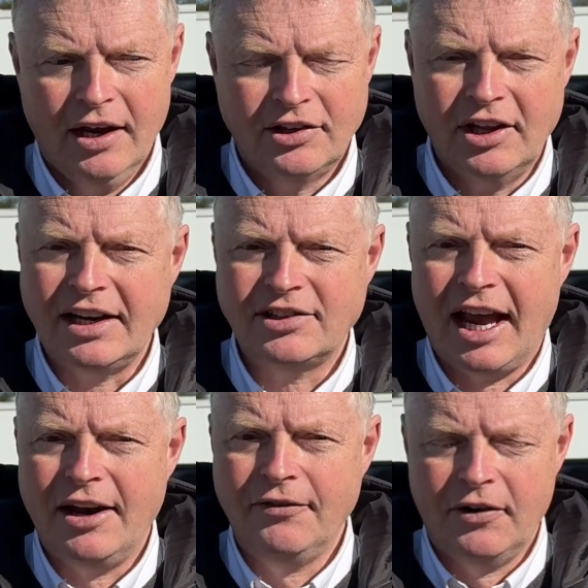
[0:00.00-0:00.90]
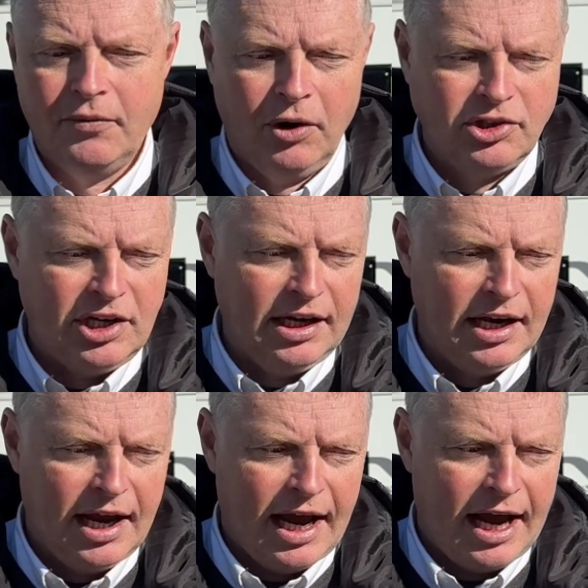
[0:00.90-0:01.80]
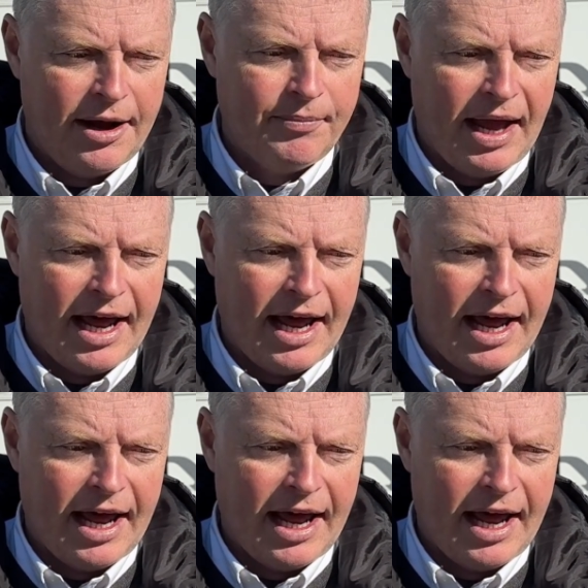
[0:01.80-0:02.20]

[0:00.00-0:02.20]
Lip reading: So thanks again for watching, and